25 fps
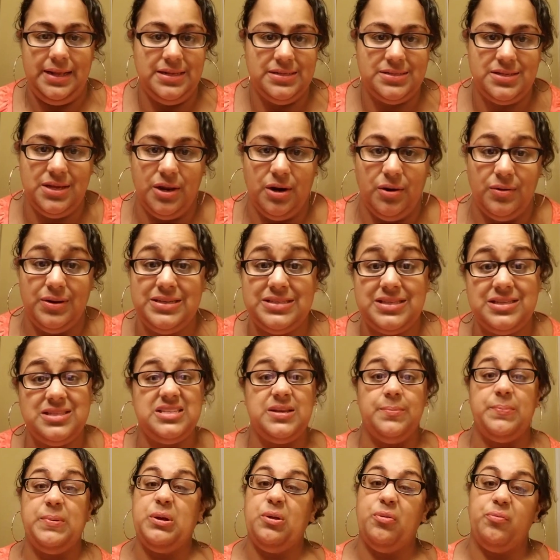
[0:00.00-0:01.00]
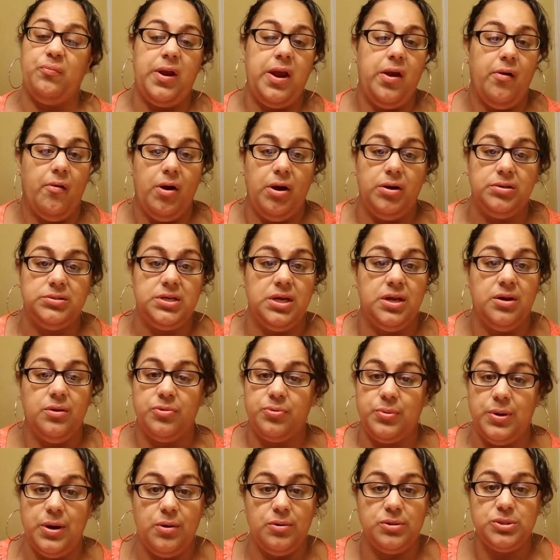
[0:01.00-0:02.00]
He's a typical 3-year-old.
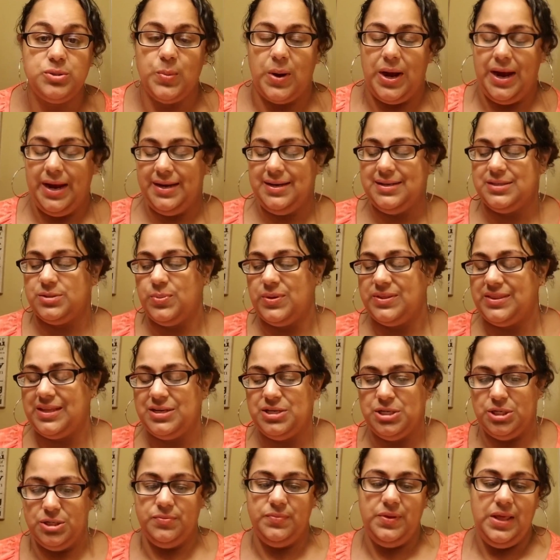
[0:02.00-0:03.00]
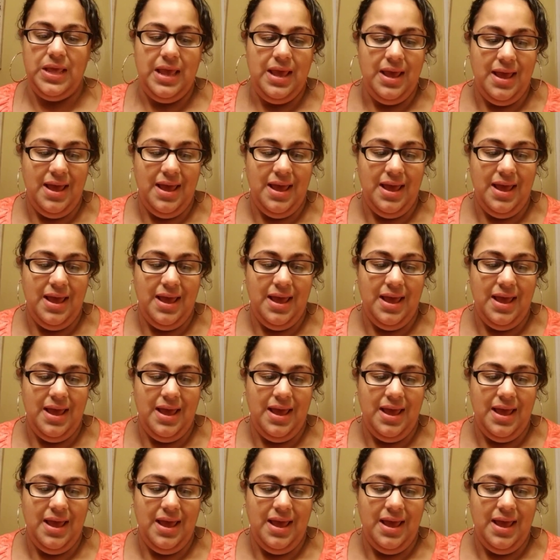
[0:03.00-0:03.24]
3-year-olds whine. It's what they do.